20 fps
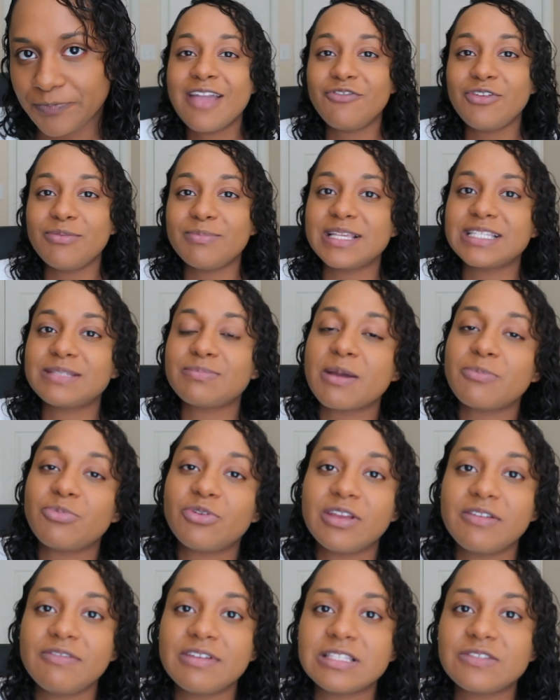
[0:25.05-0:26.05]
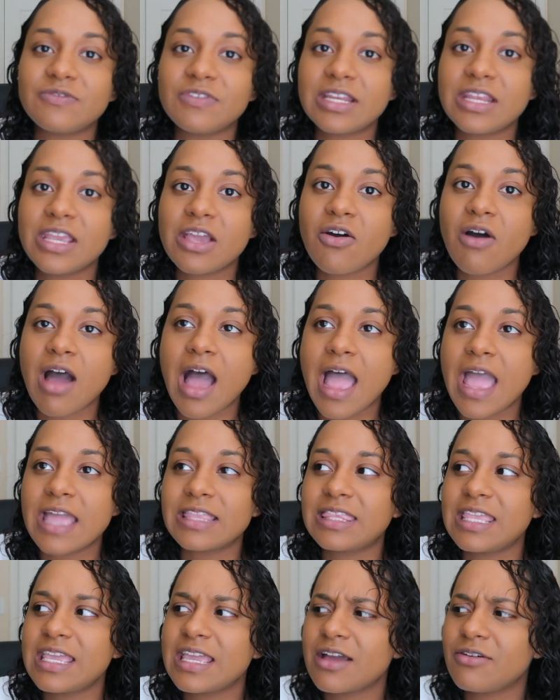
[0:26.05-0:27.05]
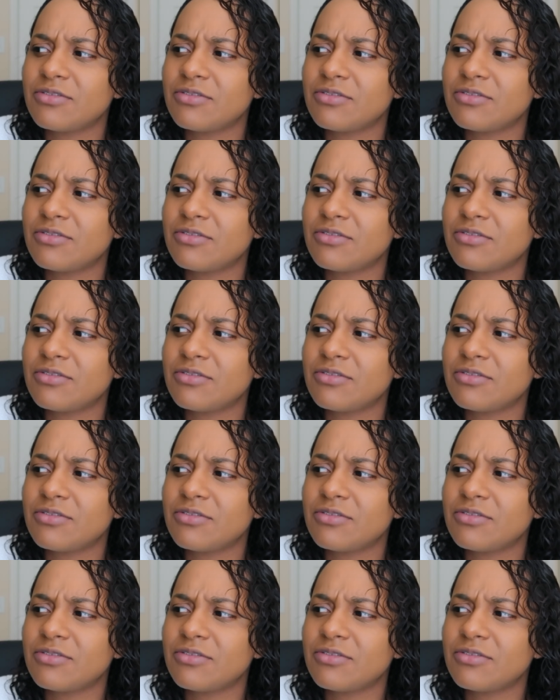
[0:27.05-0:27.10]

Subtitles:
If you missed my previous video, I think